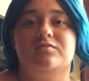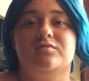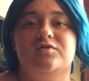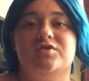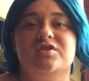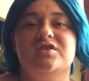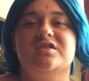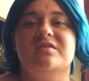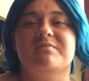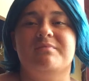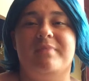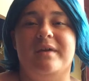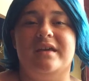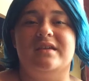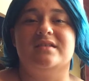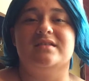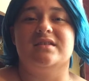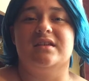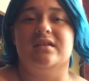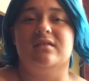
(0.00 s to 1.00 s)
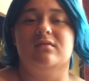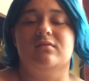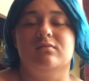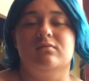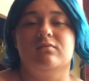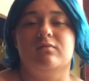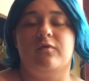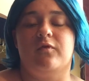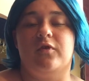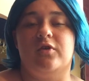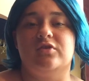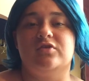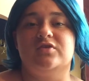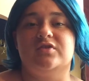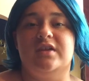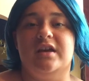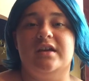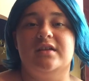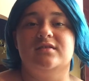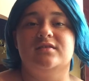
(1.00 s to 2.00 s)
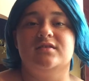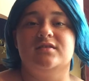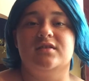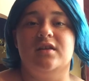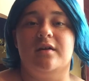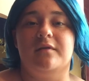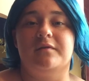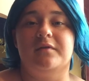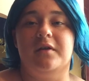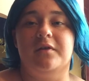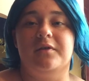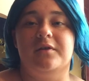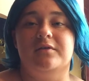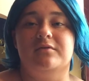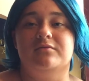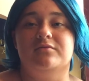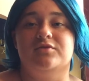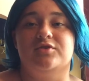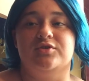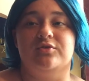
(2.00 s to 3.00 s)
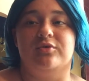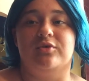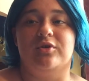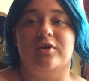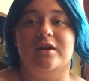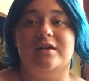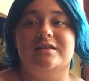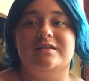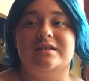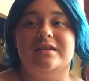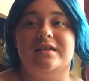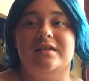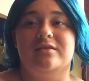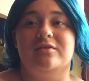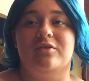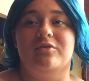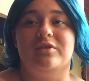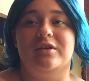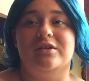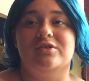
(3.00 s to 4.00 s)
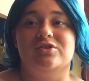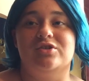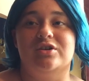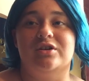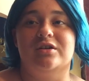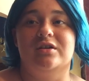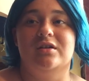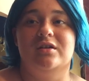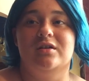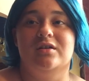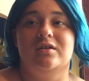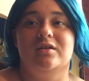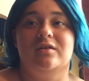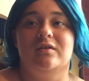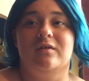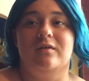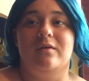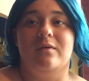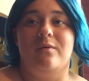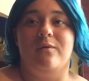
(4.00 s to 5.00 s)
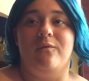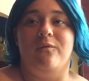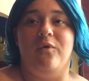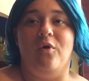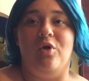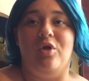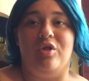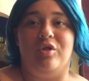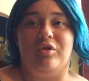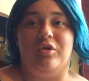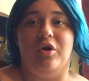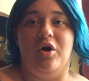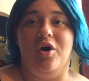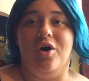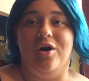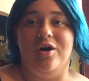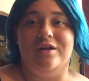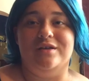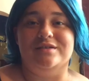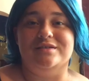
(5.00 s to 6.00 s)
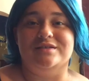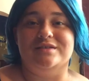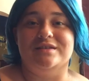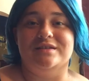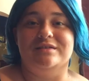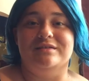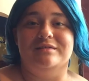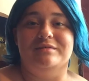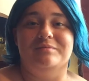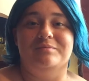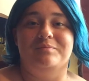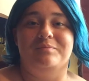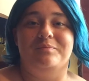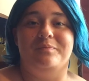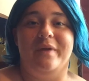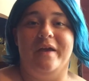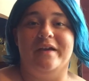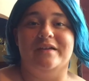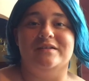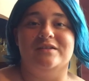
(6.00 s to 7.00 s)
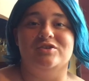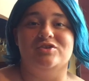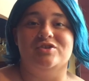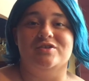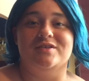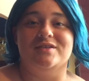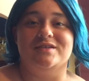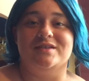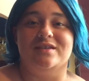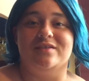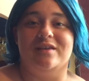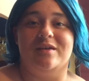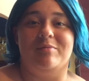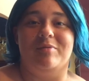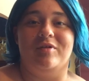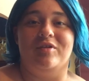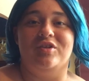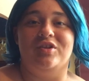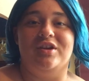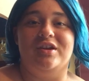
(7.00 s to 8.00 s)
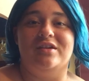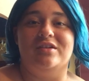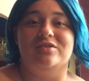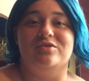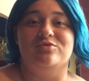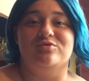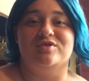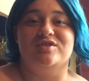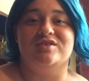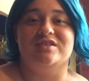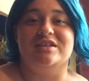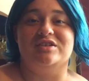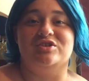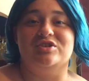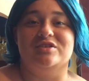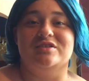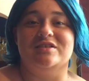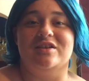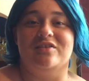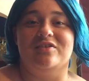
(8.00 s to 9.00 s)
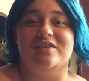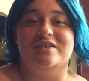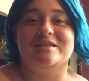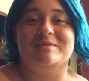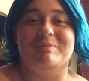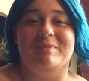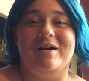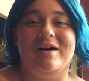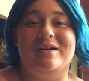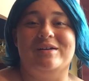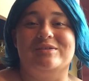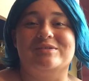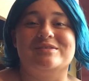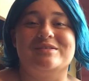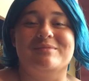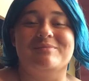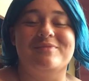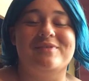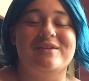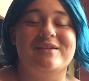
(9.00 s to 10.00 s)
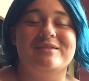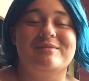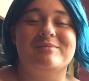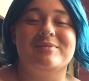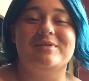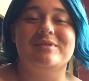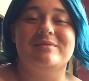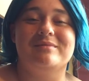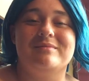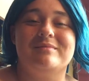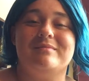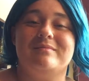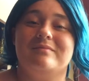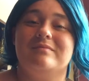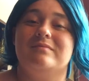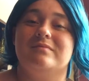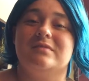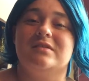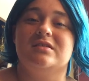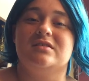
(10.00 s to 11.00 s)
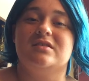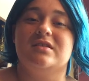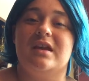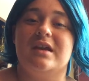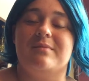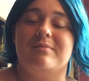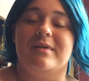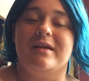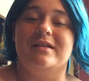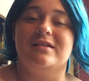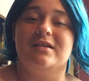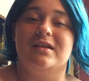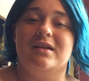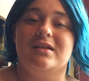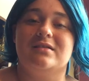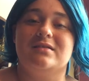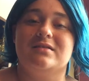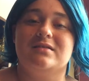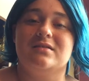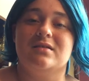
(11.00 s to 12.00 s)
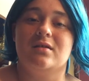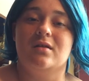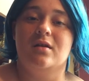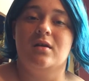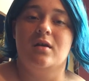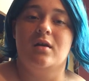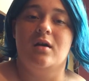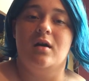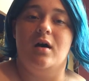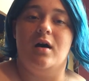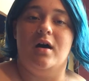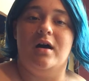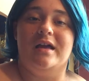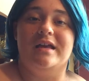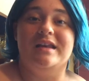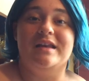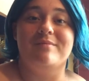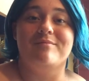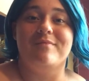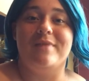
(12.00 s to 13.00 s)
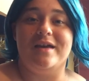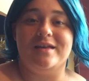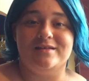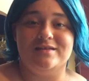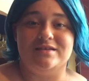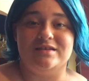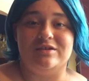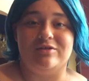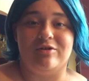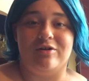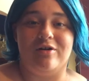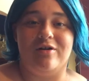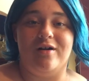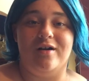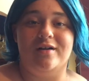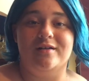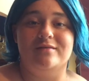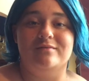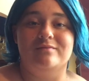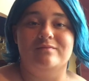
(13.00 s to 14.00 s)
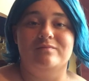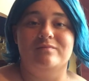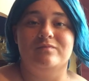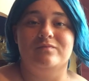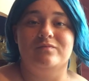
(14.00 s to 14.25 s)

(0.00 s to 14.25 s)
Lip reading: Just some basic first aid stuff, nothing too crazy. You don't need your full gauze and bandages and the ability to do stitches on the spot or something, but take Band-Aids. Any meds you're on.